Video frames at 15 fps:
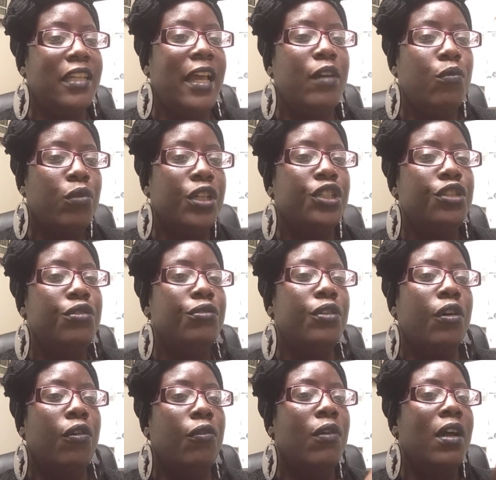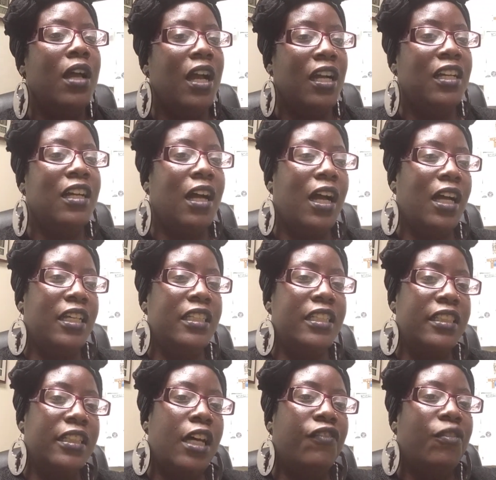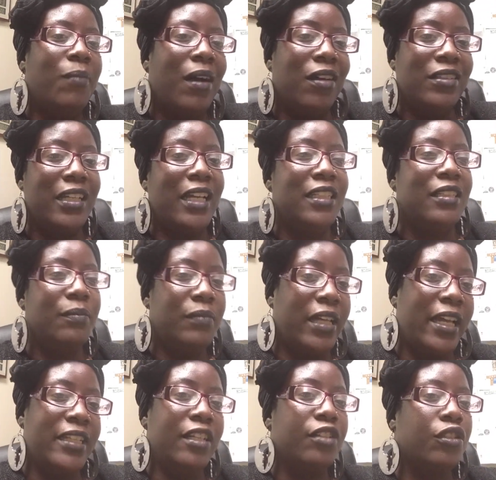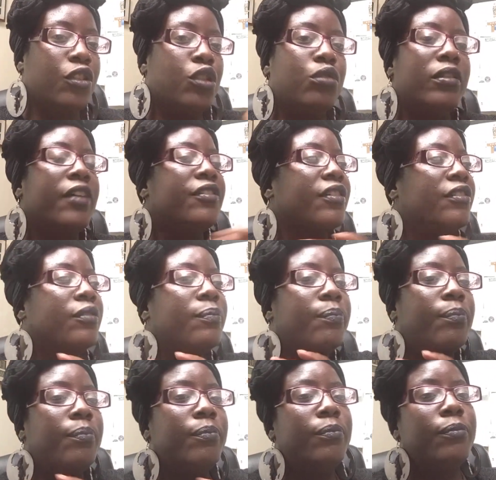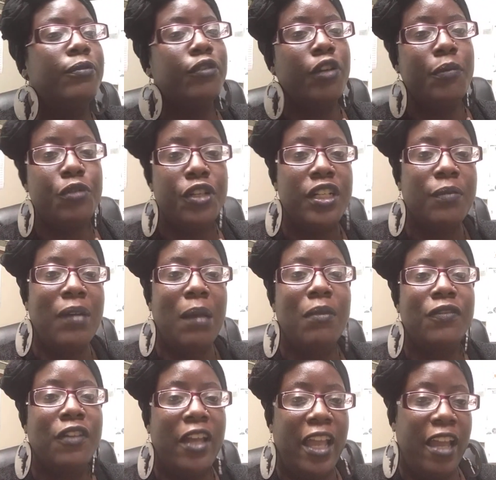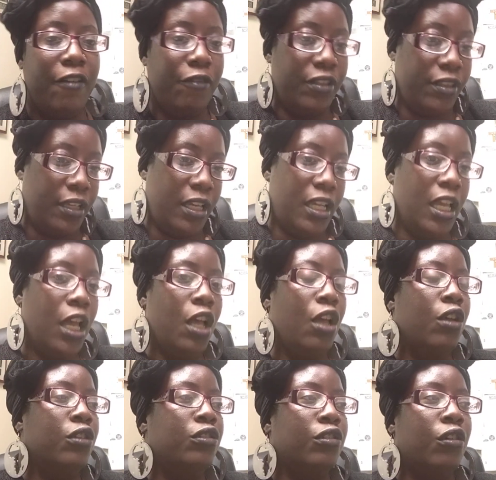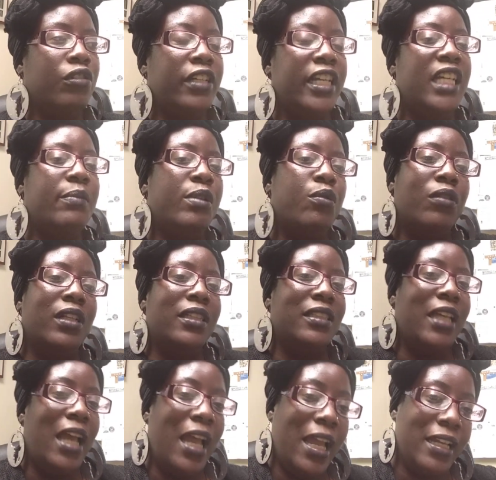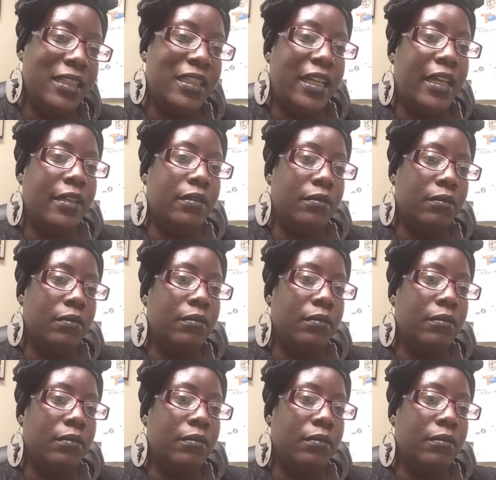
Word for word: to attack what you know God is love about. That there's a scripture in the Bible for everything. So the enemy will attack that.